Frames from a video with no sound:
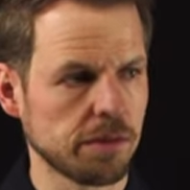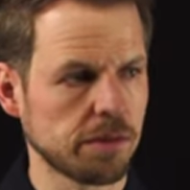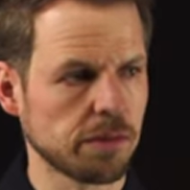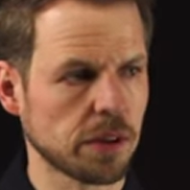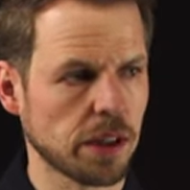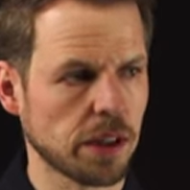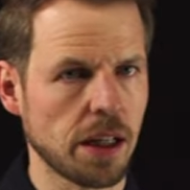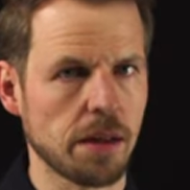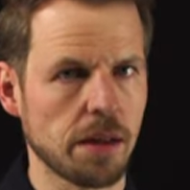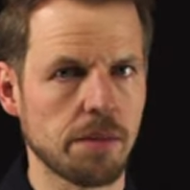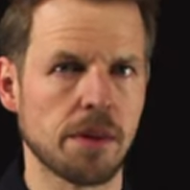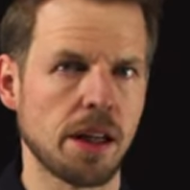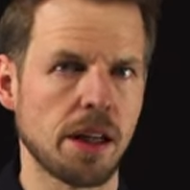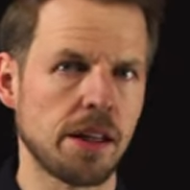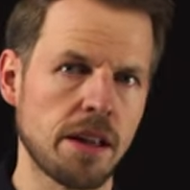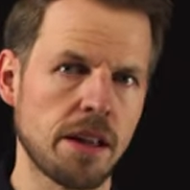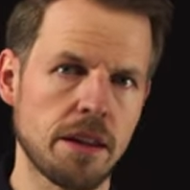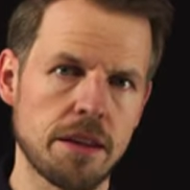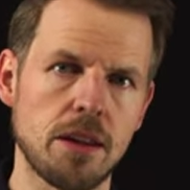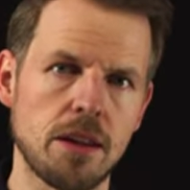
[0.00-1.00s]
Okay, and
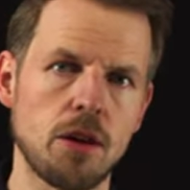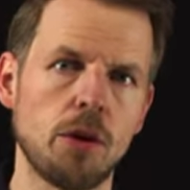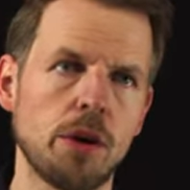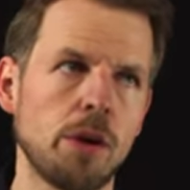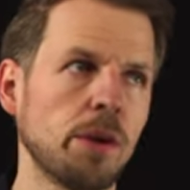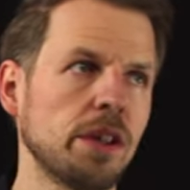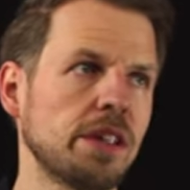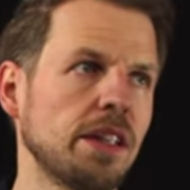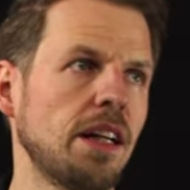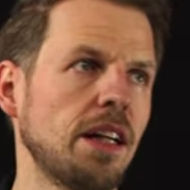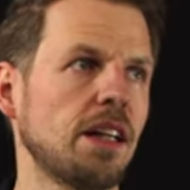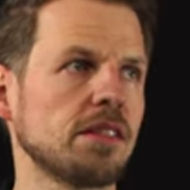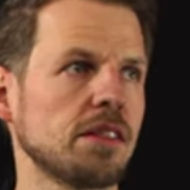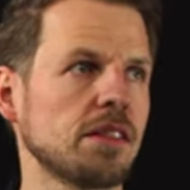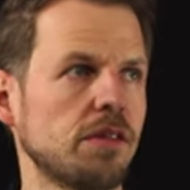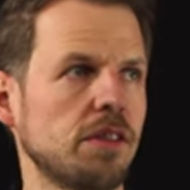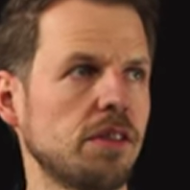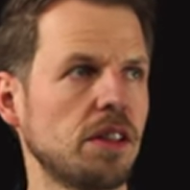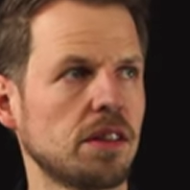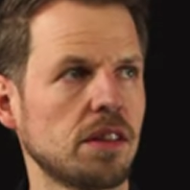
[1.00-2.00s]
then theory will tell us if
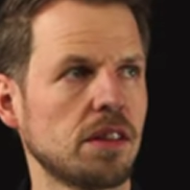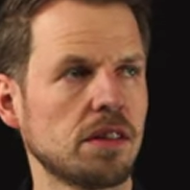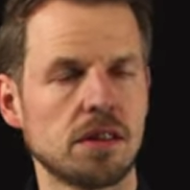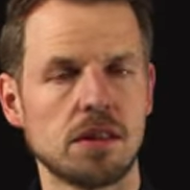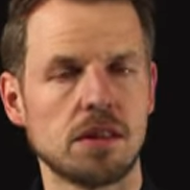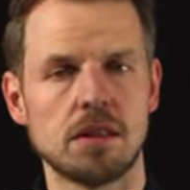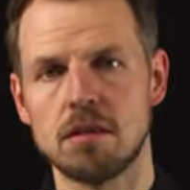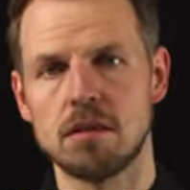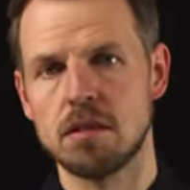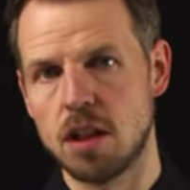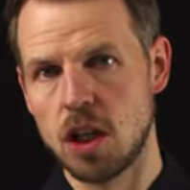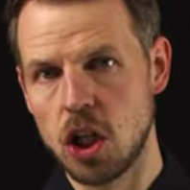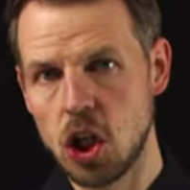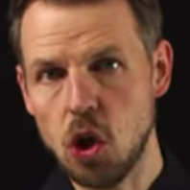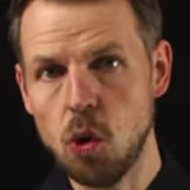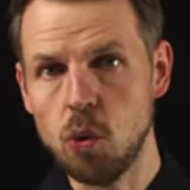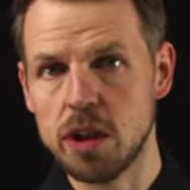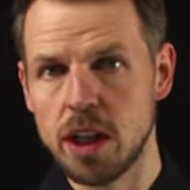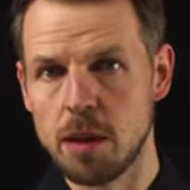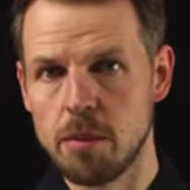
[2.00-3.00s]
this is a low
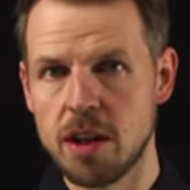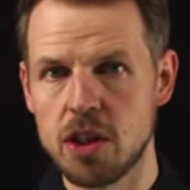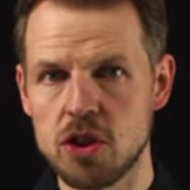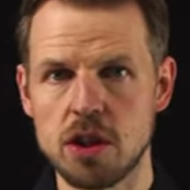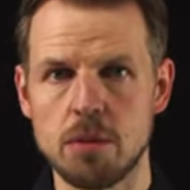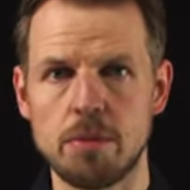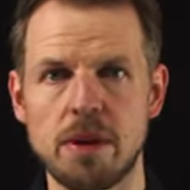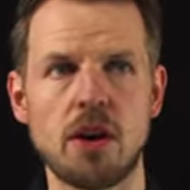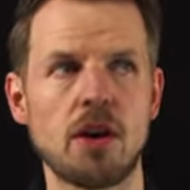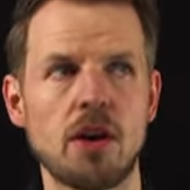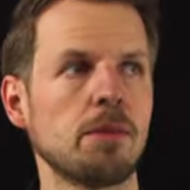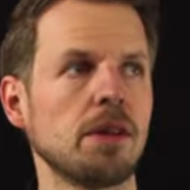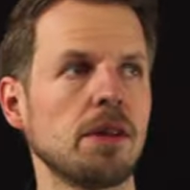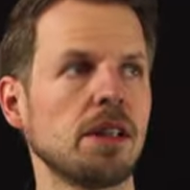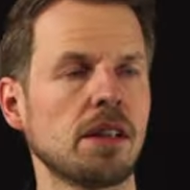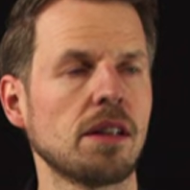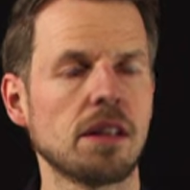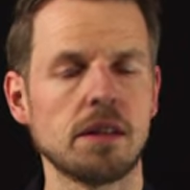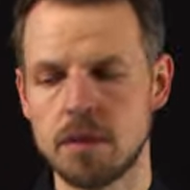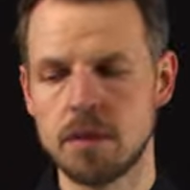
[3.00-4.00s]
dimensional
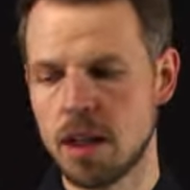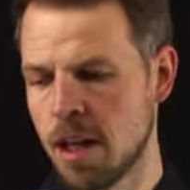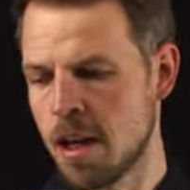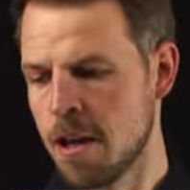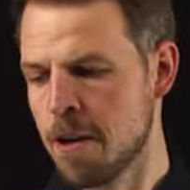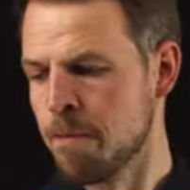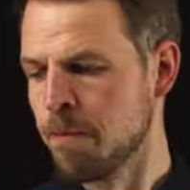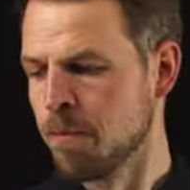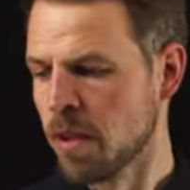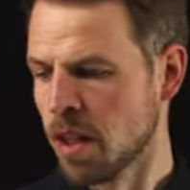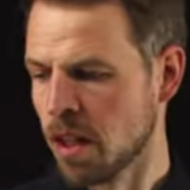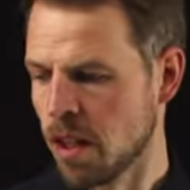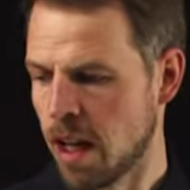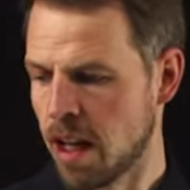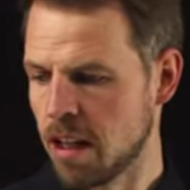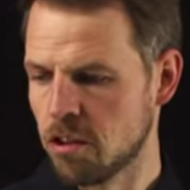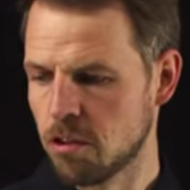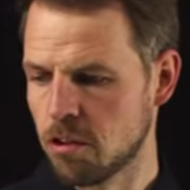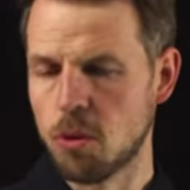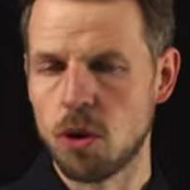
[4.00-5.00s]
parameter, a
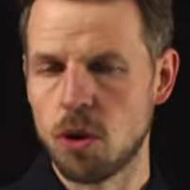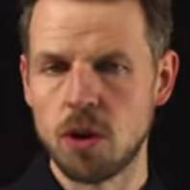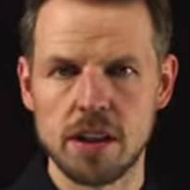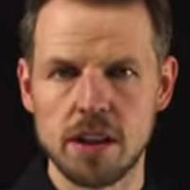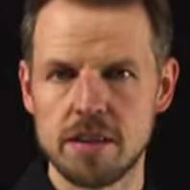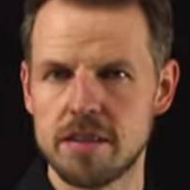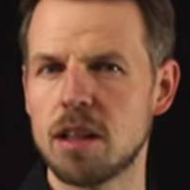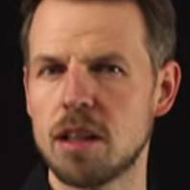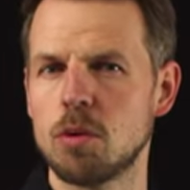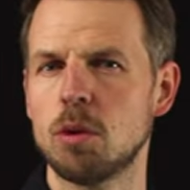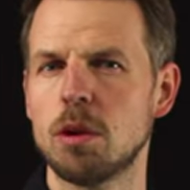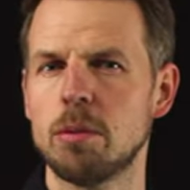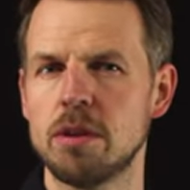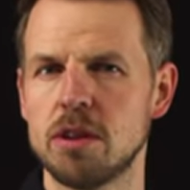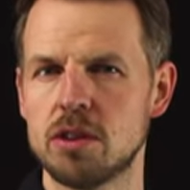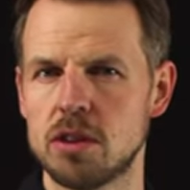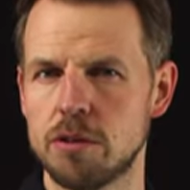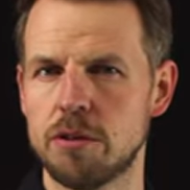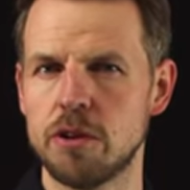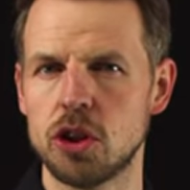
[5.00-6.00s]
smaller set will be
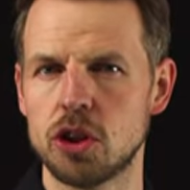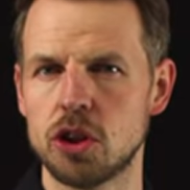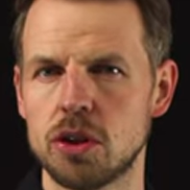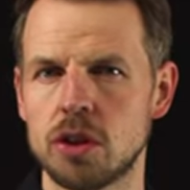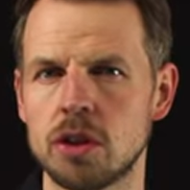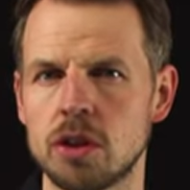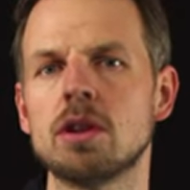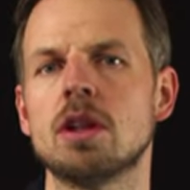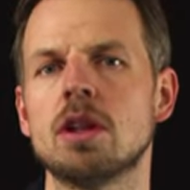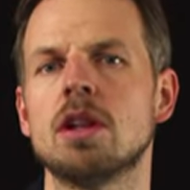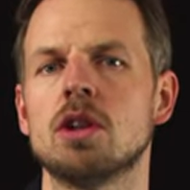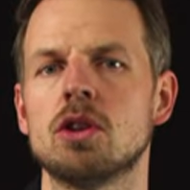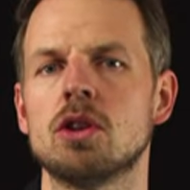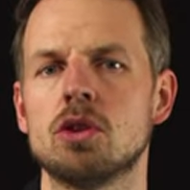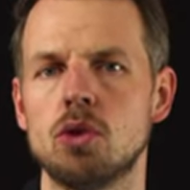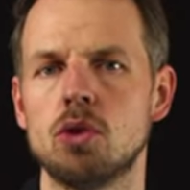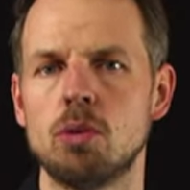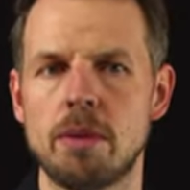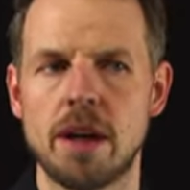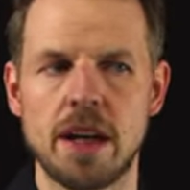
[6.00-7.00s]
sufficient
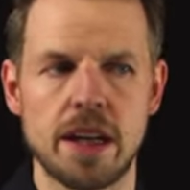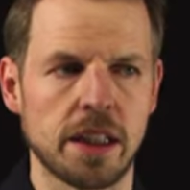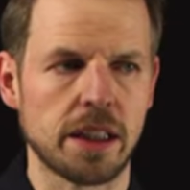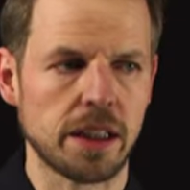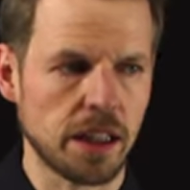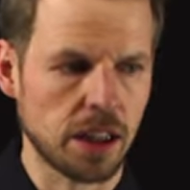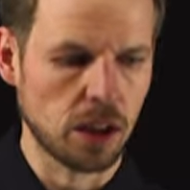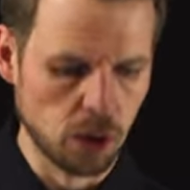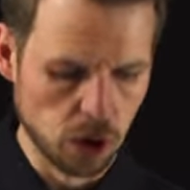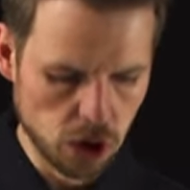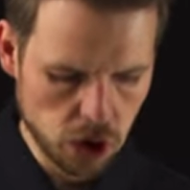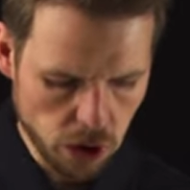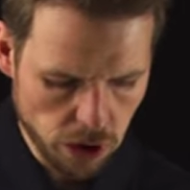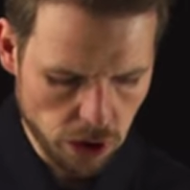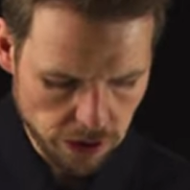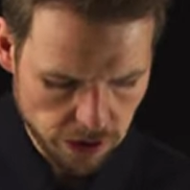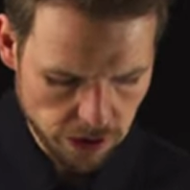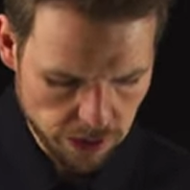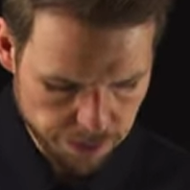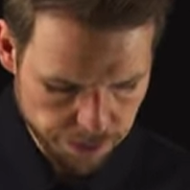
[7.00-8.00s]
to make a good
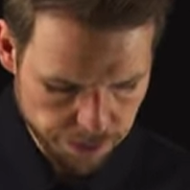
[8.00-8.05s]
choice.